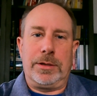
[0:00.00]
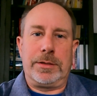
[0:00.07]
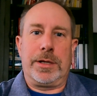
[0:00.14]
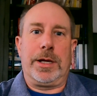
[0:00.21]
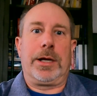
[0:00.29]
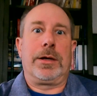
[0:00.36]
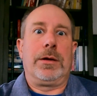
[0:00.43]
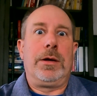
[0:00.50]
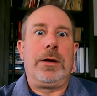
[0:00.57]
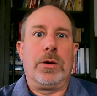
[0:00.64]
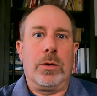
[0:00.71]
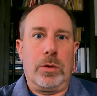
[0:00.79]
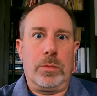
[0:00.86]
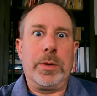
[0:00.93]
It's like,
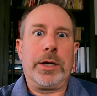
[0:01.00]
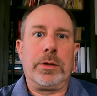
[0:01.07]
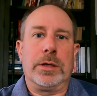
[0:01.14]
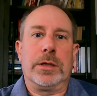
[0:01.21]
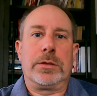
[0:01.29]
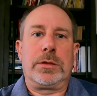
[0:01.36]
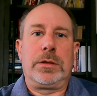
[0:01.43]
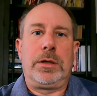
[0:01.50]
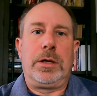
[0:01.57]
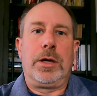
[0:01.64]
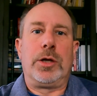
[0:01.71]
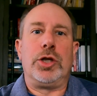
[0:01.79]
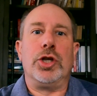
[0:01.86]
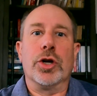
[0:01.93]
oh my goodness,
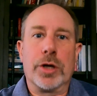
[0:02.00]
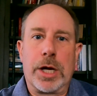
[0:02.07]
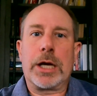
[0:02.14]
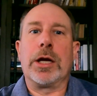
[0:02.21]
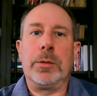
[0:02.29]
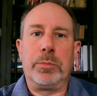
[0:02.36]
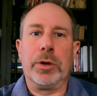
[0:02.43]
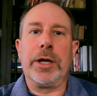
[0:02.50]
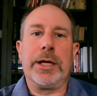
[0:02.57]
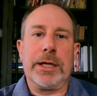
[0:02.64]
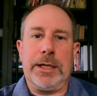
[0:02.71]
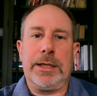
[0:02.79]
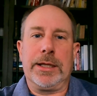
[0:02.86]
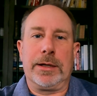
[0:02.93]
you're not going to
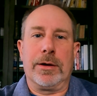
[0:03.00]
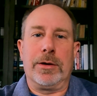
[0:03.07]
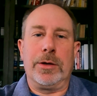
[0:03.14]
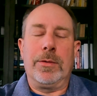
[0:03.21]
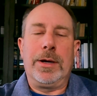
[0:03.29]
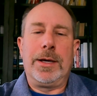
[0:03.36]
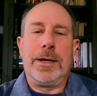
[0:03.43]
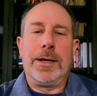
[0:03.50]
break anything, are you?